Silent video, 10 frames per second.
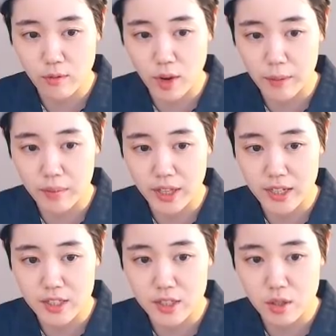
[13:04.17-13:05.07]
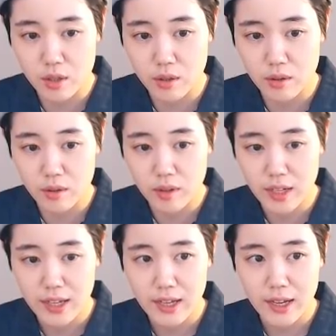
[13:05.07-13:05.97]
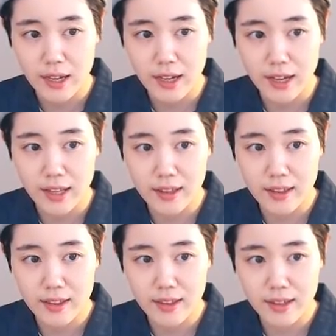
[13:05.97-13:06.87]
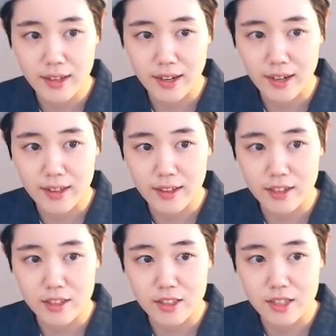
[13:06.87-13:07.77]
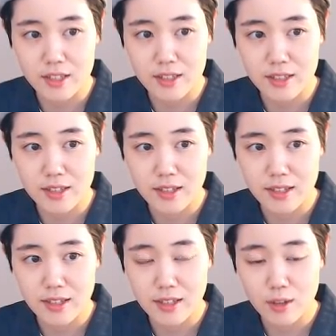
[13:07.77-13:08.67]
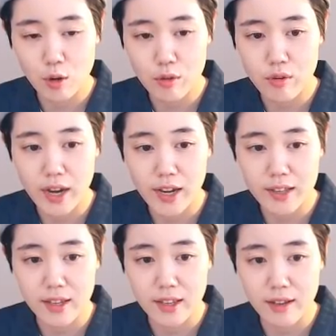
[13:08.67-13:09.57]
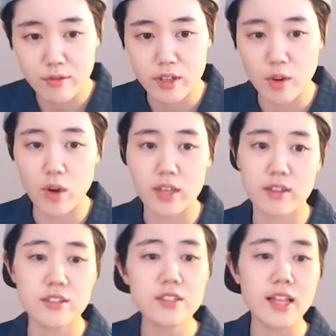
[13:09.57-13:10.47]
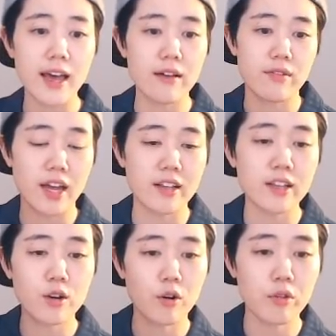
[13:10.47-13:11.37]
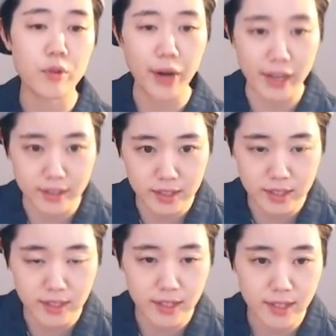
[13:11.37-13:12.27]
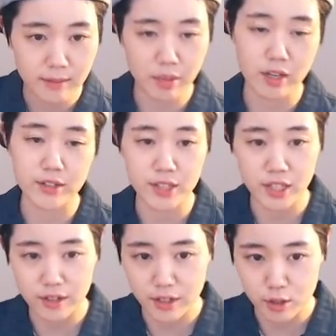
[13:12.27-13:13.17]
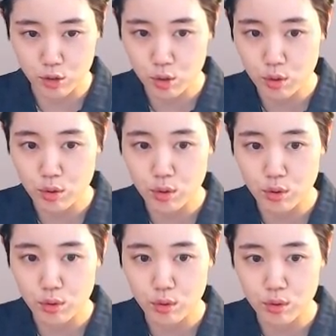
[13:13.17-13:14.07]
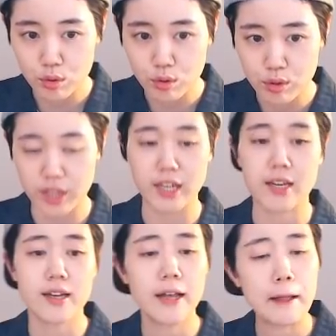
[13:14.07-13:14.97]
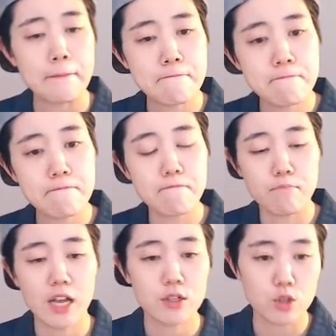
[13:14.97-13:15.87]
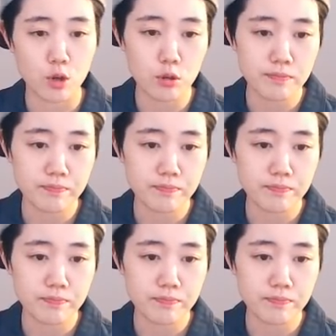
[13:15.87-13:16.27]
white plays this call, and that is this co-threat, and after that white doesn't have any co-threat because here is too thick. So